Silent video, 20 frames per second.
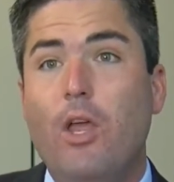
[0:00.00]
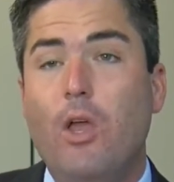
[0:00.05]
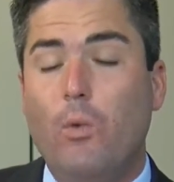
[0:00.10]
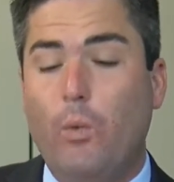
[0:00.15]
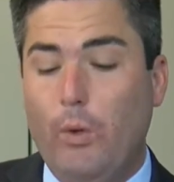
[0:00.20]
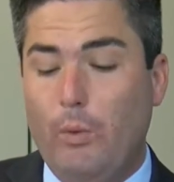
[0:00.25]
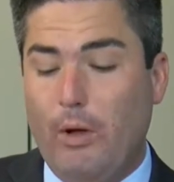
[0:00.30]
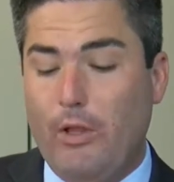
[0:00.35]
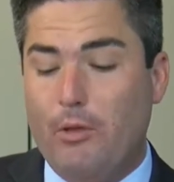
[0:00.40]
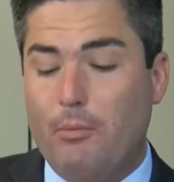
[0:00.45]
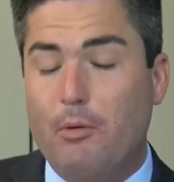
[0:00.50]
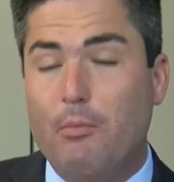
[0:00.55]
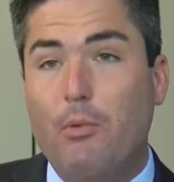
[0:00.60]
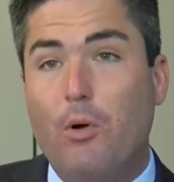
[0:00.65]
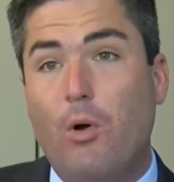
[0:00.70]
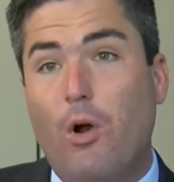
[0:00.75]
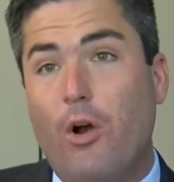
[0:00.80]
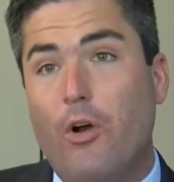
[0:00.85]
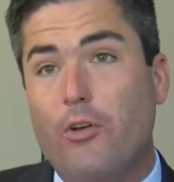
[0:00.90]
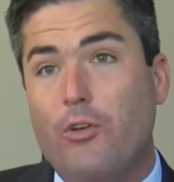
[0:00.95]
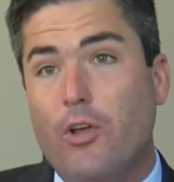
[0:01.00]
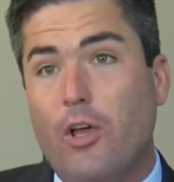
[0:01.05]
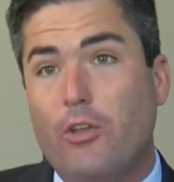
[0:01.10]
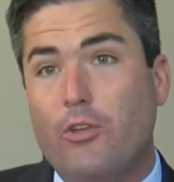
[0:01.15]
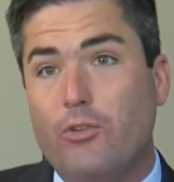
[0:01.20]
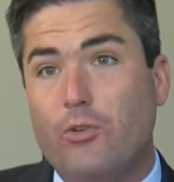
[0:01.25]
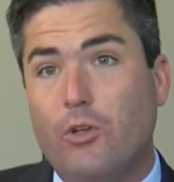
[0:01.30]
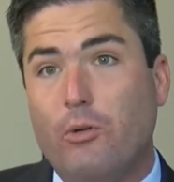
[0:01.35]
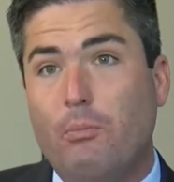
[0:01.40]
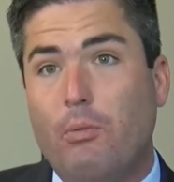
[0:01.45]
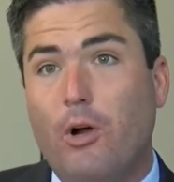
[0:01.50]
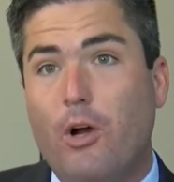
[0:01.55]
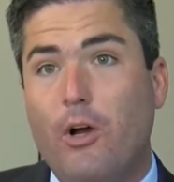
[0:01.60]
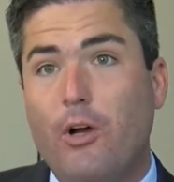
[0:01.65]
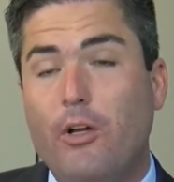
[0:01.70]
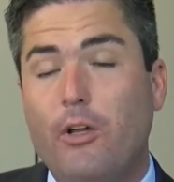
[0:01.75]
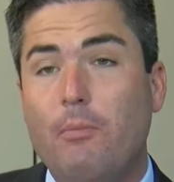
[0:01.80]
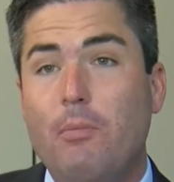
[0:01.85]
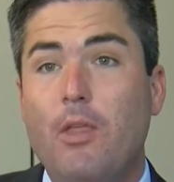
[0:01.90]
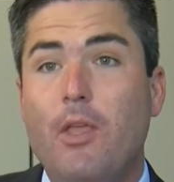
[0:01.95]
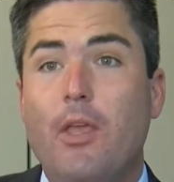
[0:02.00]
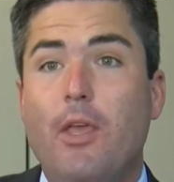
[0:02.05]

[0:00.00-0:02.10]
We wanted to promote our industrial park.